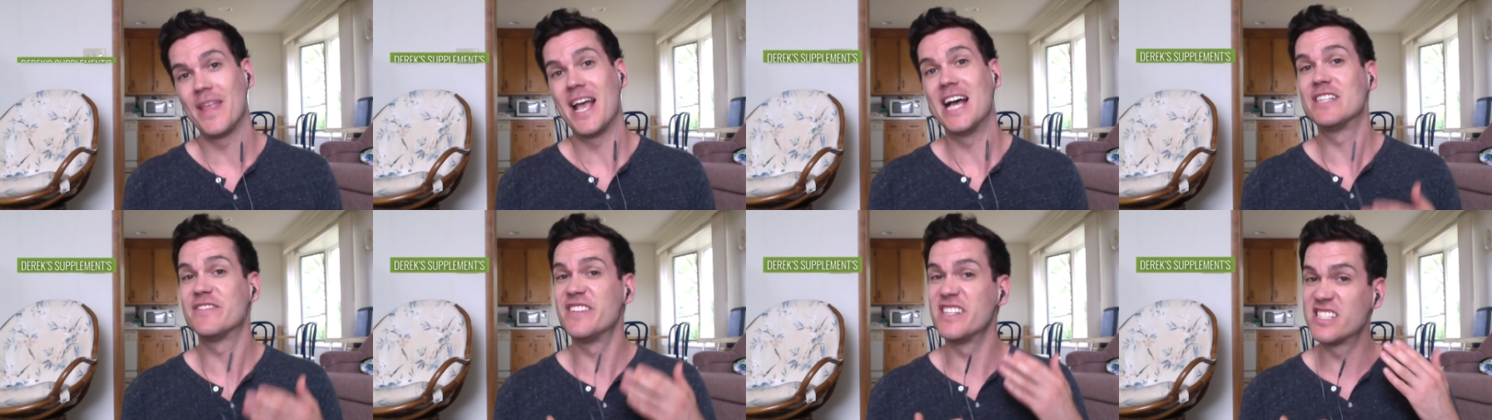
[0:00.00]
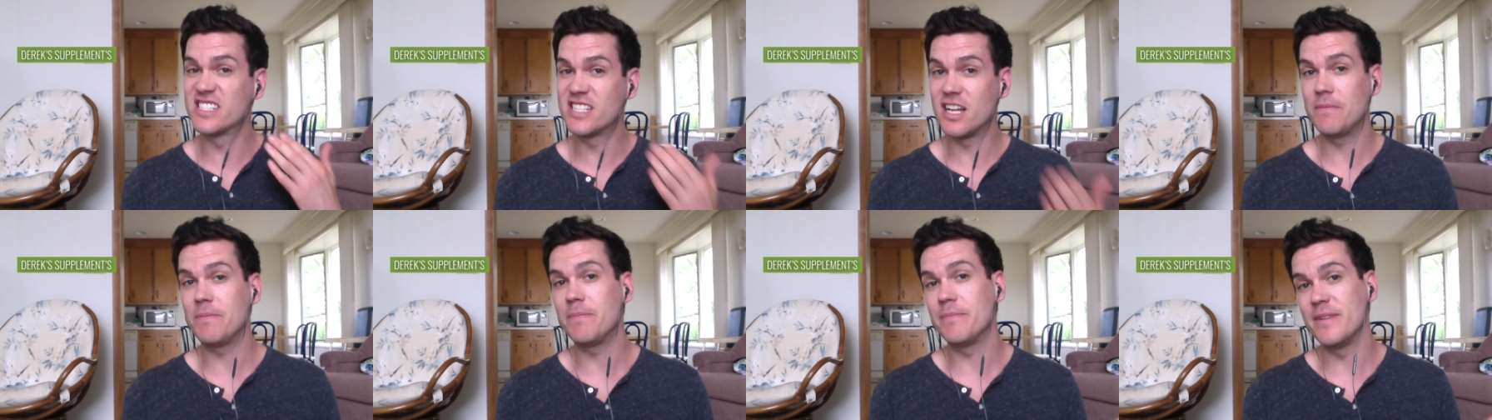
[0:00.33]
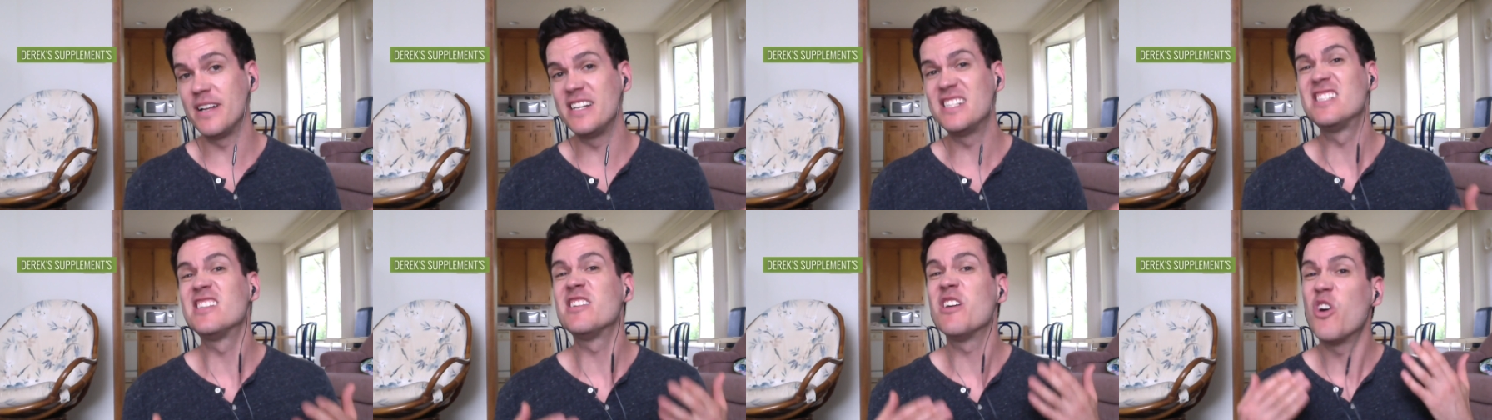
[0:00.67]
As for
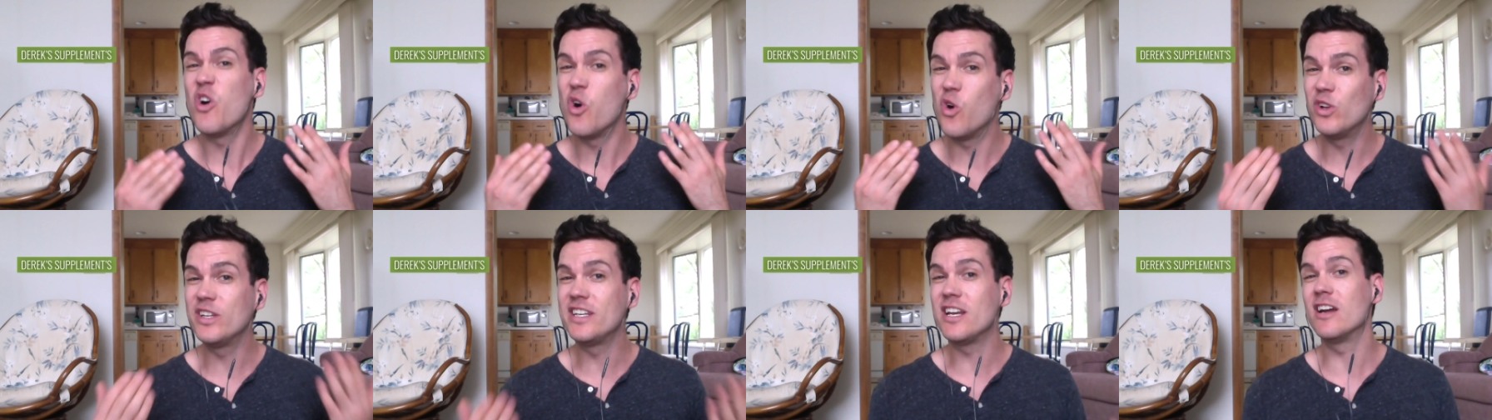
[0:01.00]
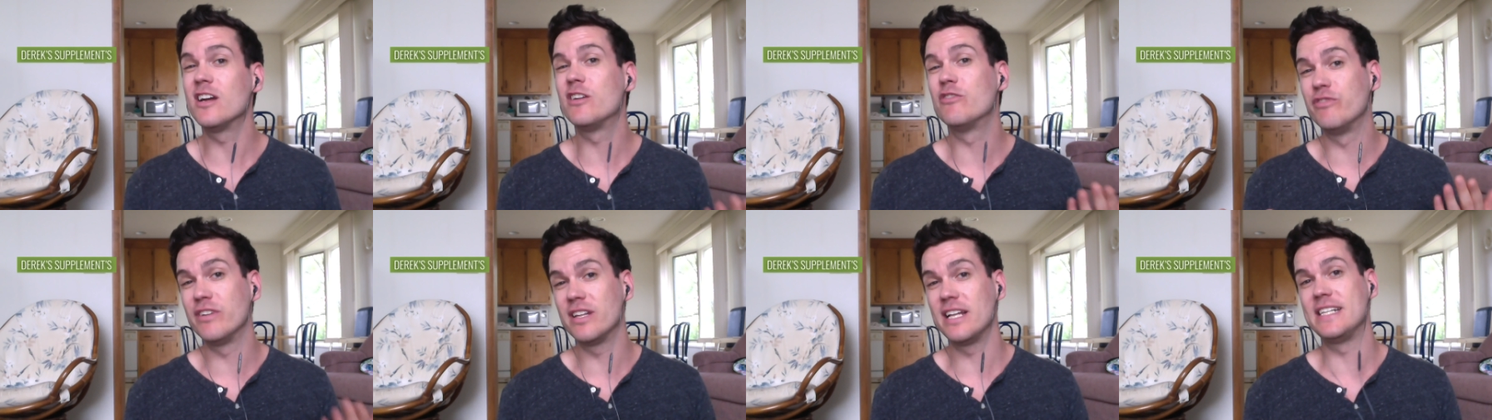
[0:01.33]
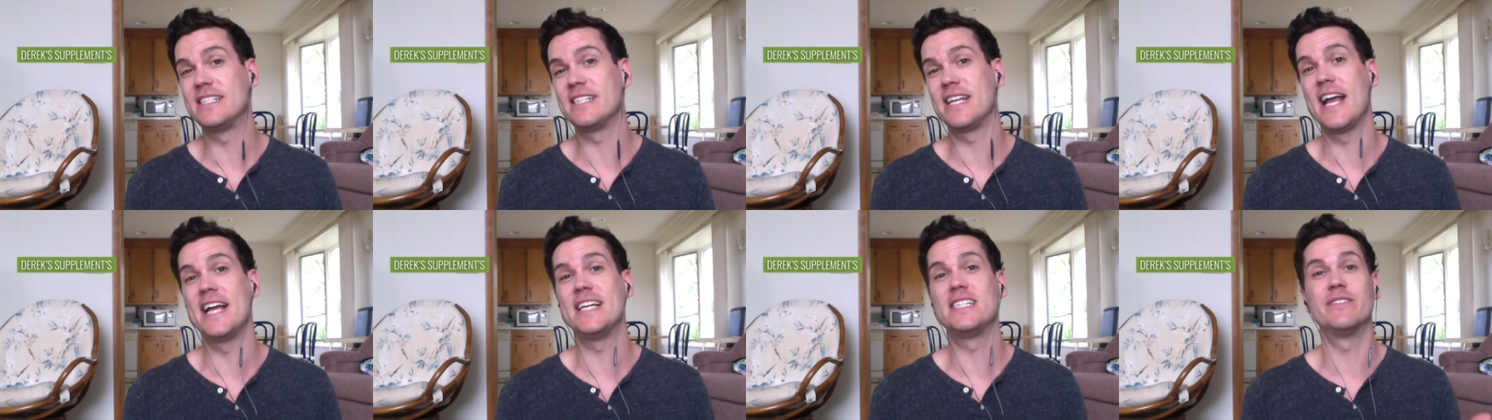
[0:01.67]
supplements, All Derek really
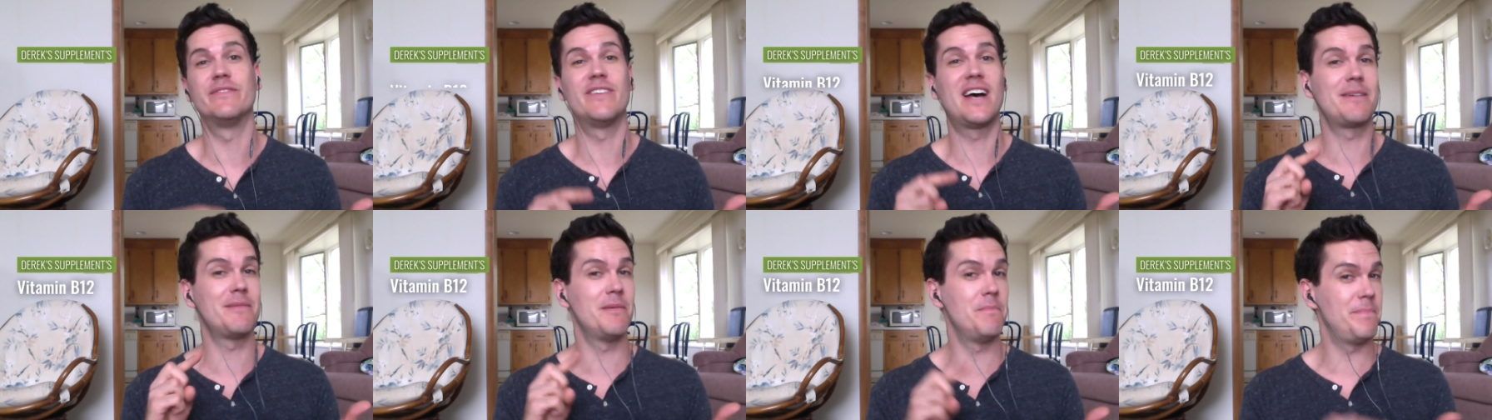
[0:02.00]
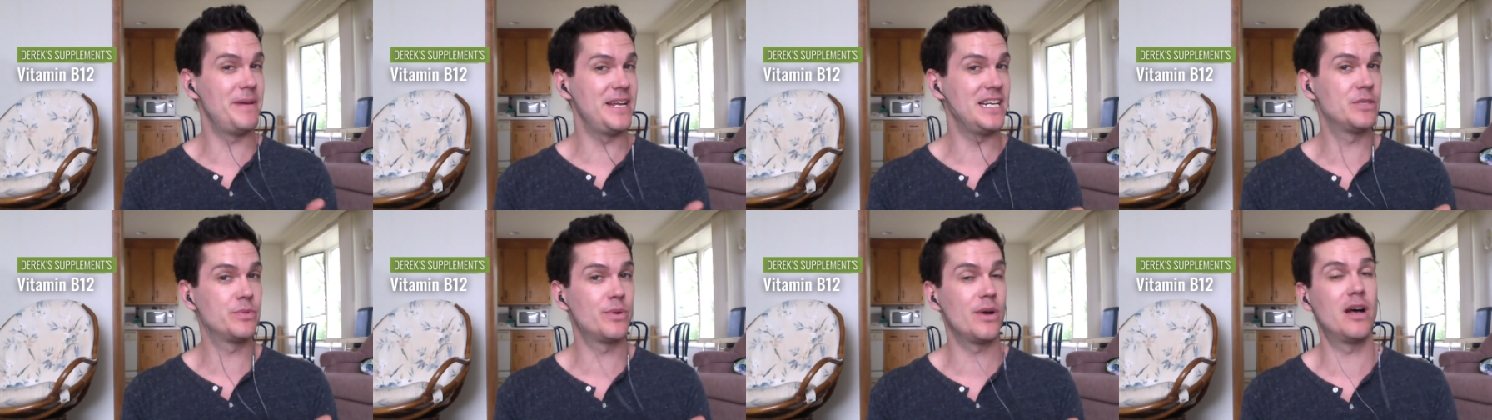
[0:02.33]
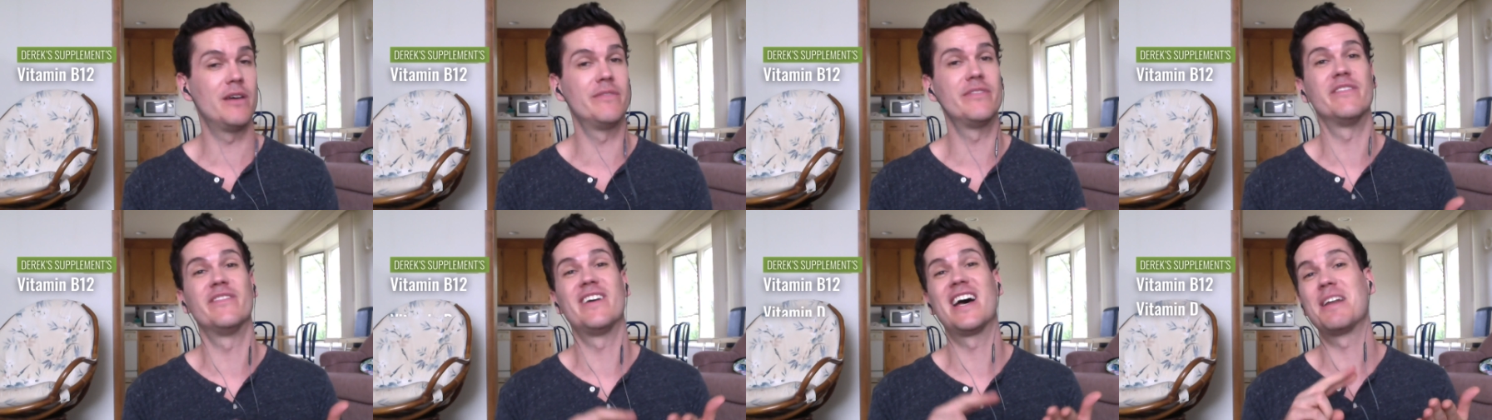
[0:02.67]
takes are vitamin
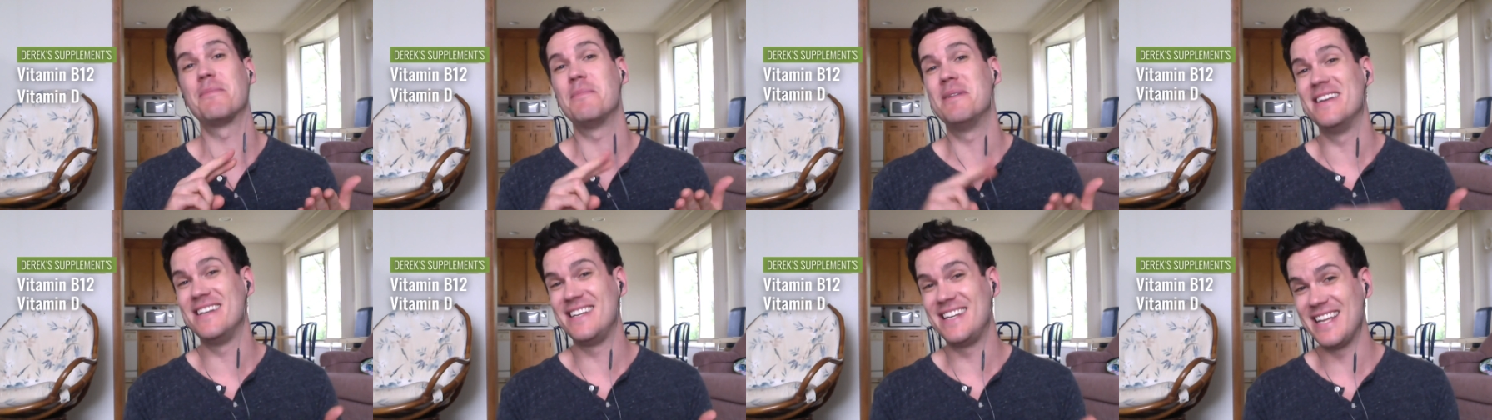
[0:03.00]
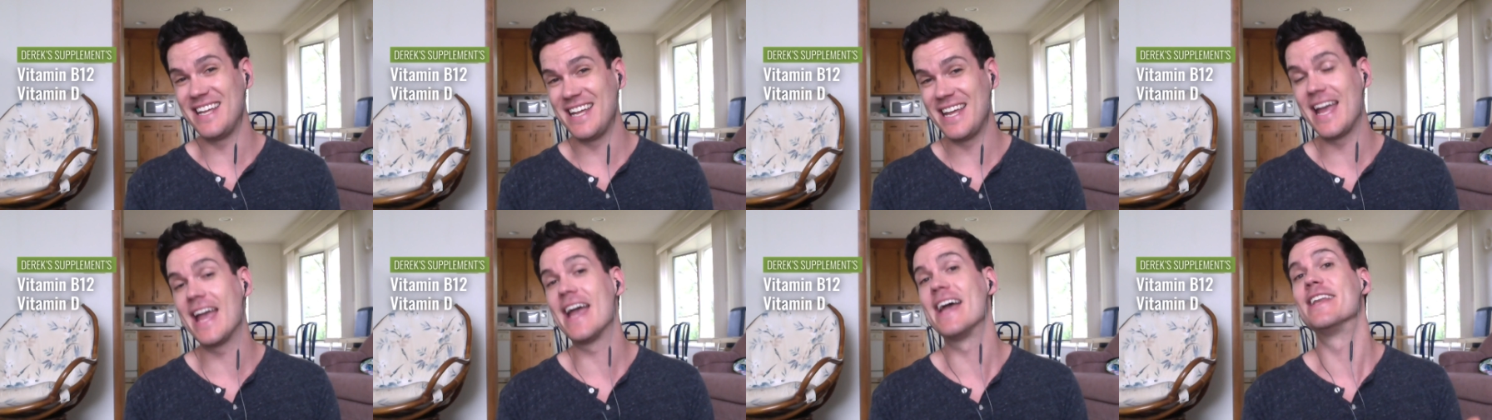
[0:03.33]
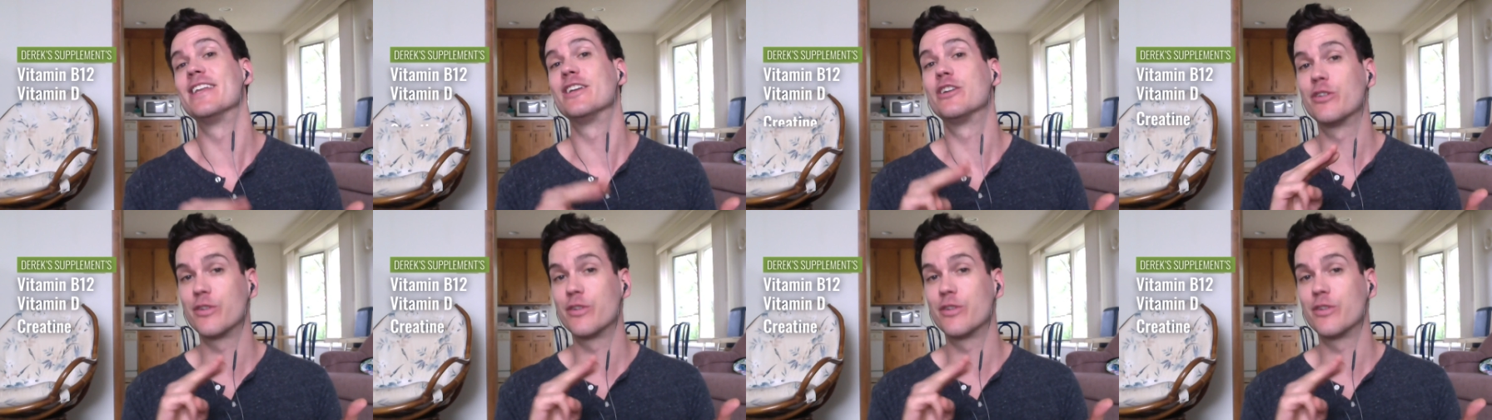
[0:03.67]
B12, vitamin D, and